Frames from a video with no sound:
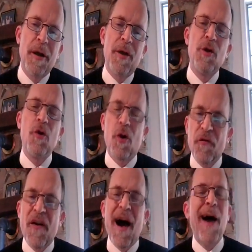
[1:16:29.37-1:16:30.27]
You can
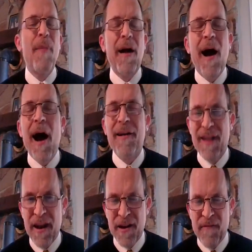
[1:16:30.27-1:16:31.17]
find my contact